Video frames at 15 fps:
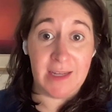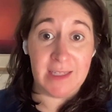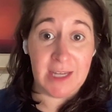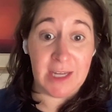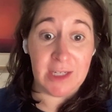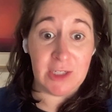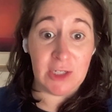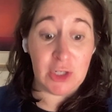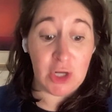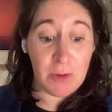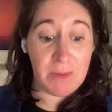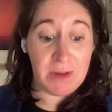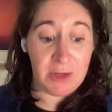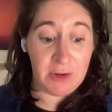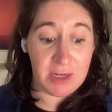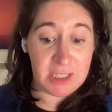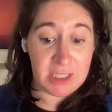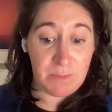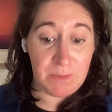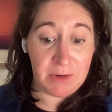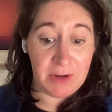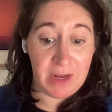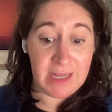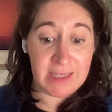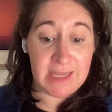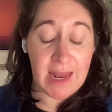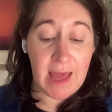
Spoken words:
is going to determine your experience.